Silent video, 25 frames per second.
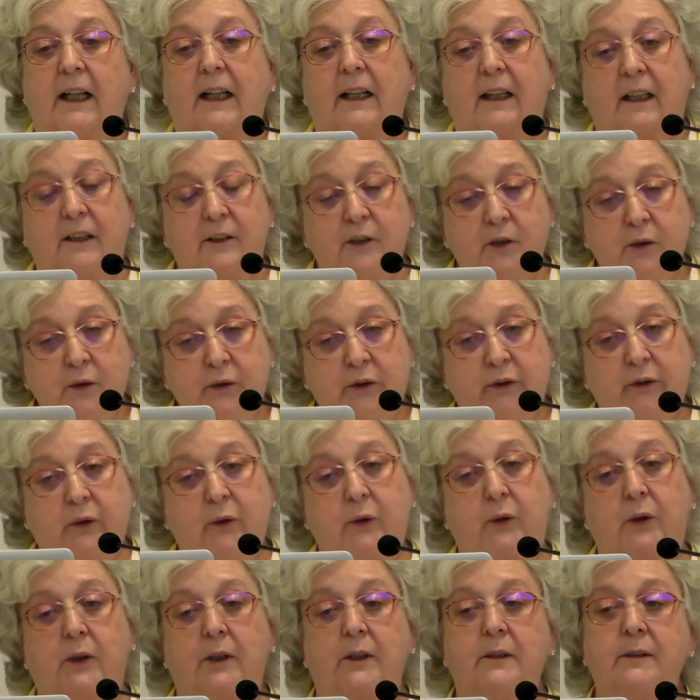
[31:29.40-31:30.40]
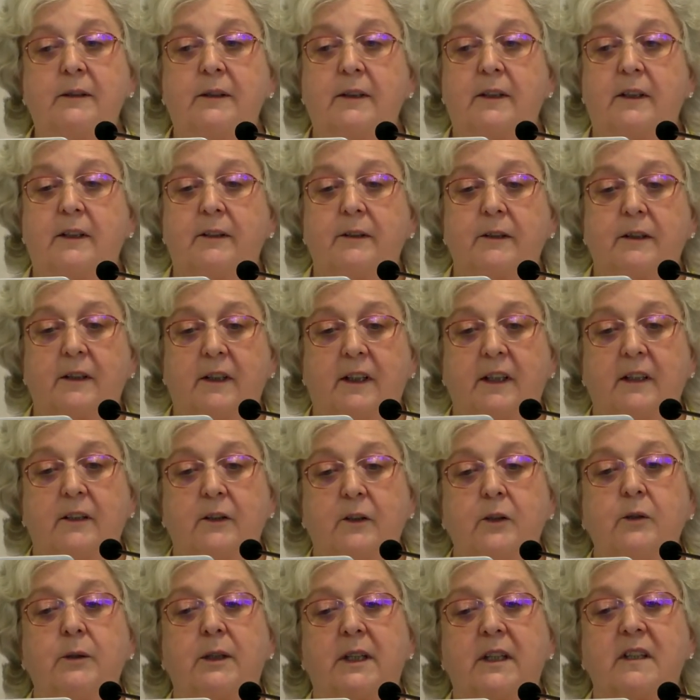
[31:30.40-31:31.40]
A new school, the
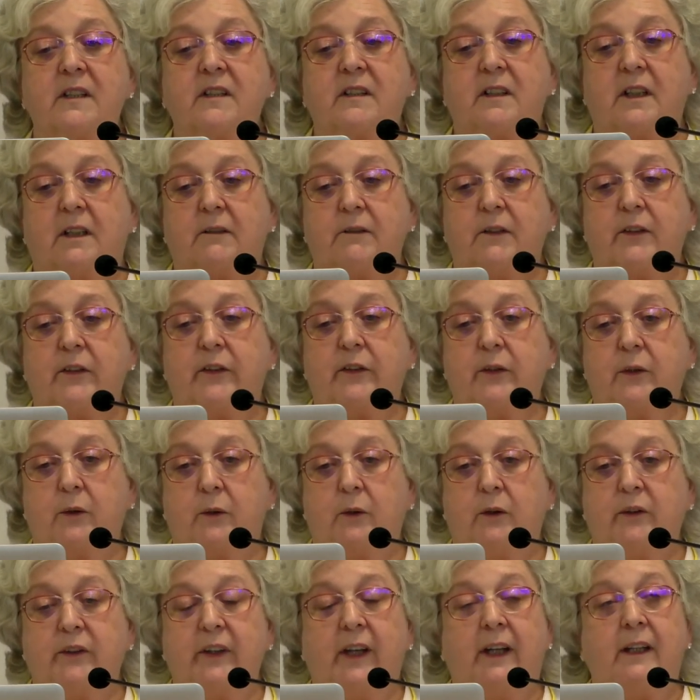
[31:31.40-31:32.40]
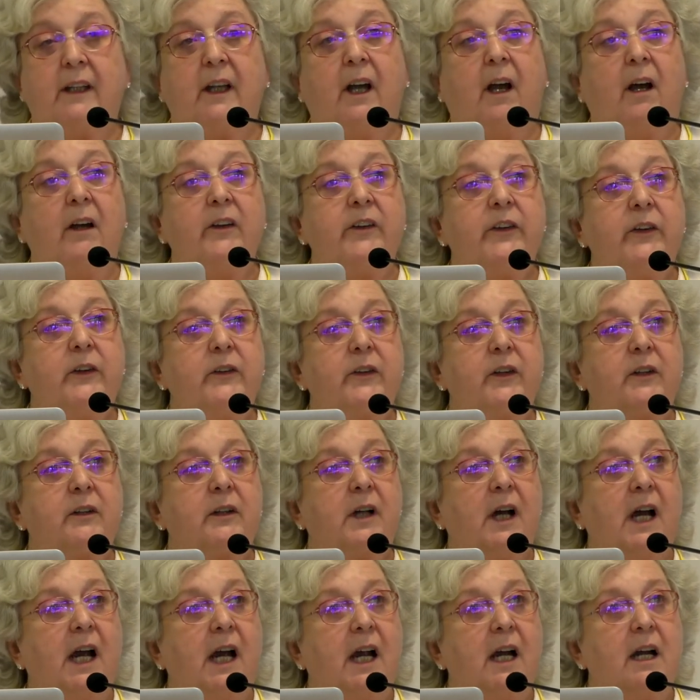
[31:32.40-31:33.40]
newest of the schools, and also there
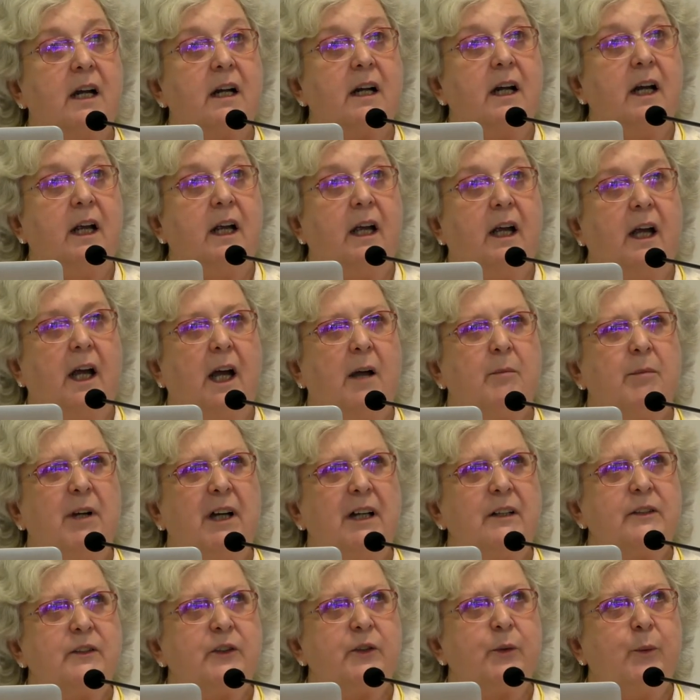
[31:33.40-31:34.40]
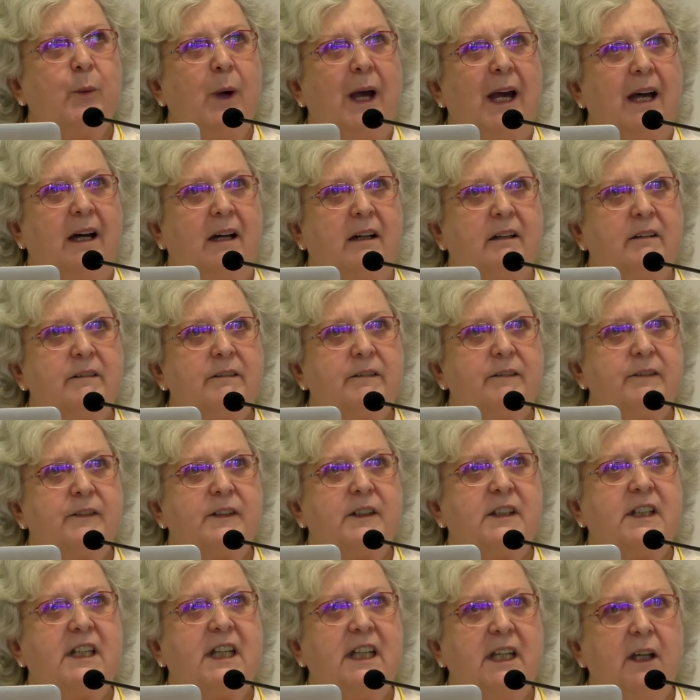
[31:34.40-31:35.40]
are about 12
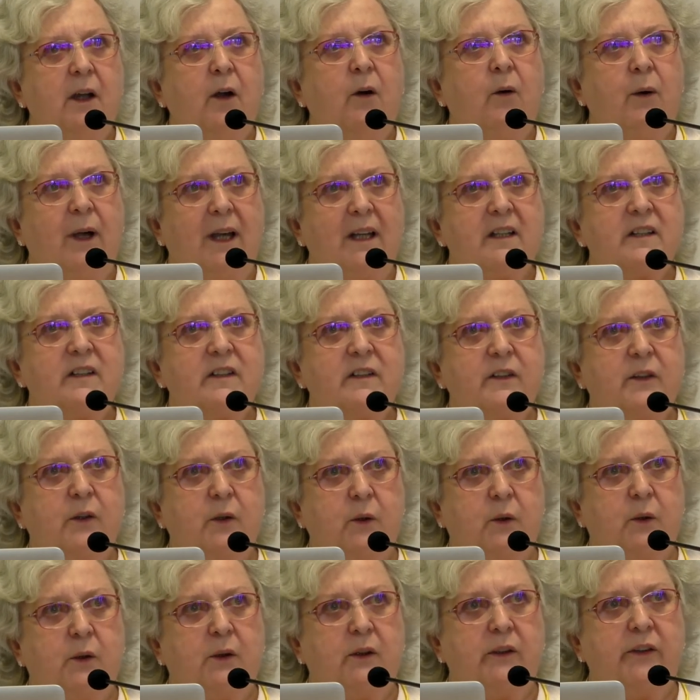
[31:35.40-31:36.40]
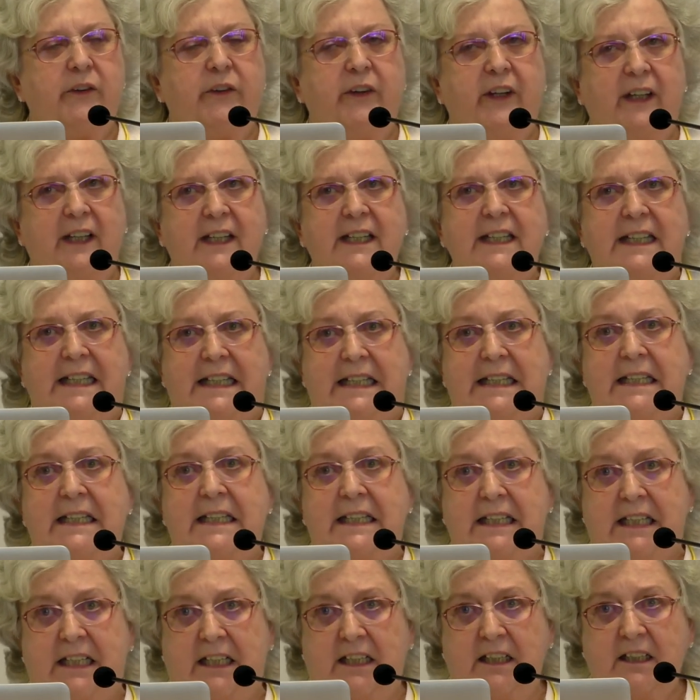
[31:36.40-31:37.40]
TOS schools in
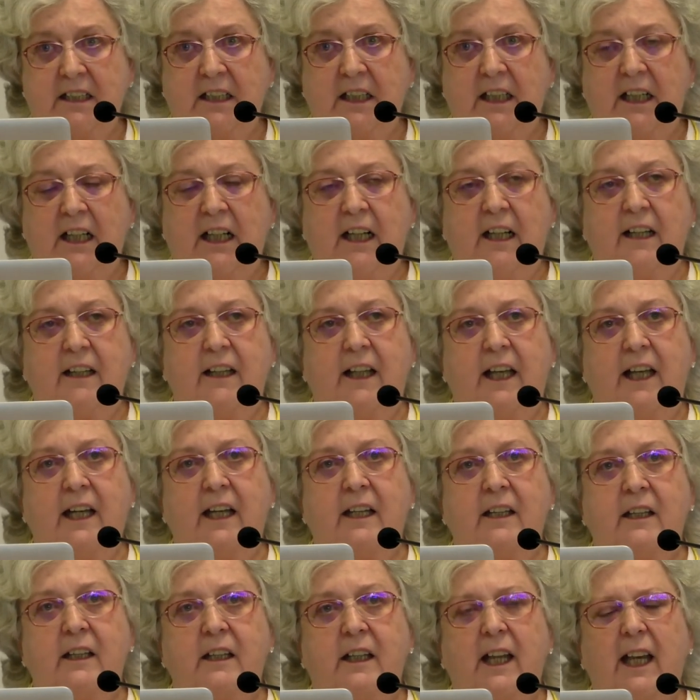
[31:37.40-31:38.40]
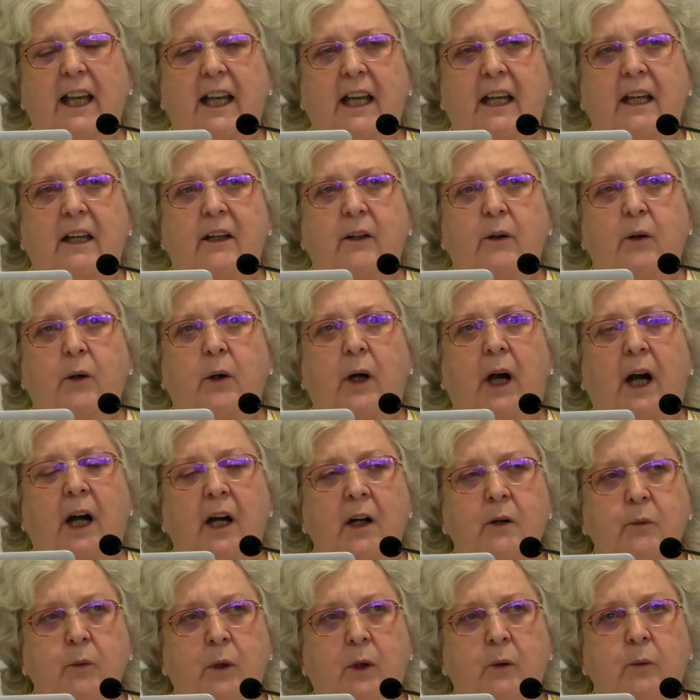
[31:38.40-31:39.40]
India. They
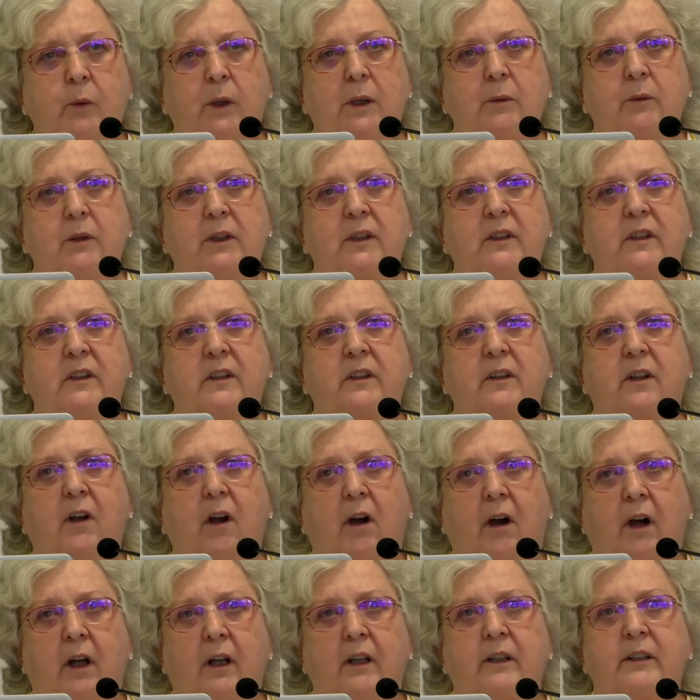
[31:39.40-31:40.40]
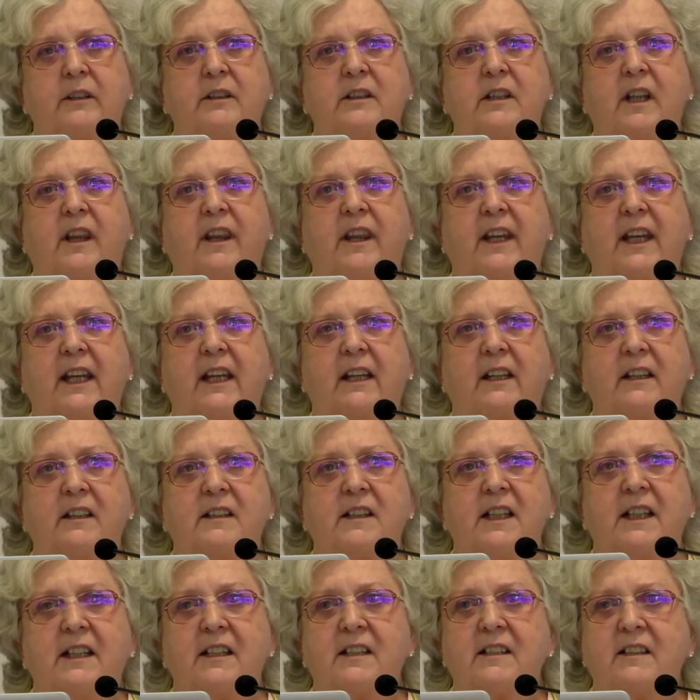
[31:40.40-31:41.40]
aren't what we would call
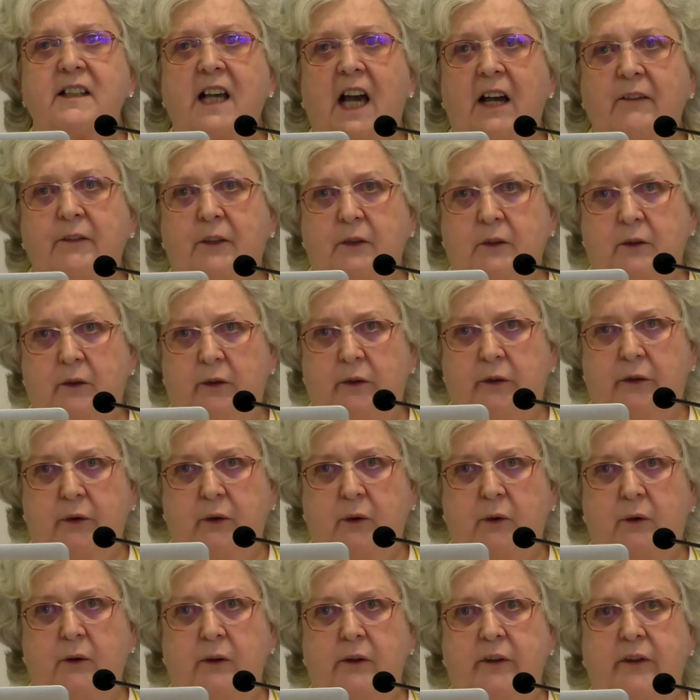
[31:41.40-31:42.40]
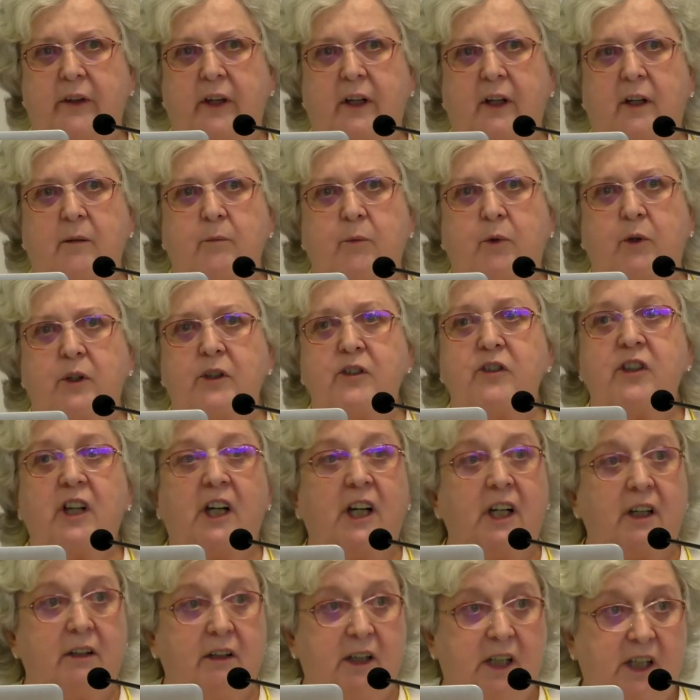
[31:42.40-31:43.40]
theosophical schools, they are more
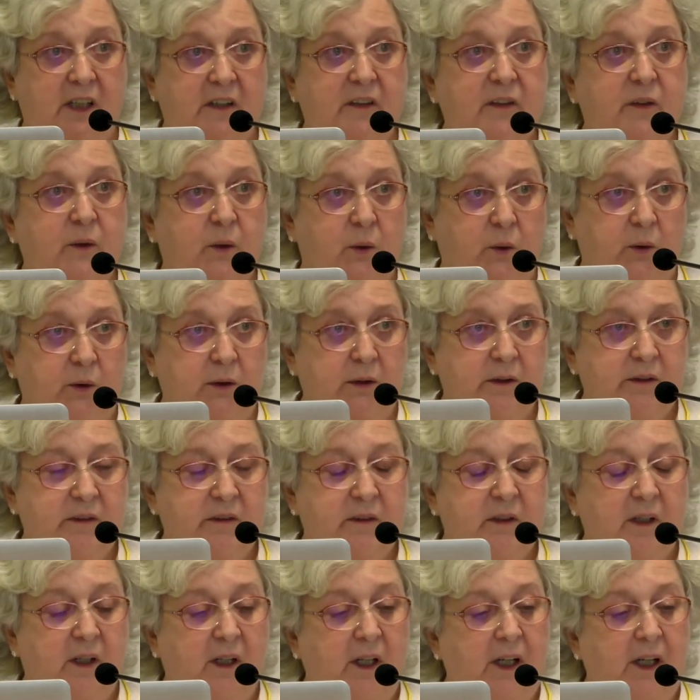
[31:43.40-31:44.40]
charity schools,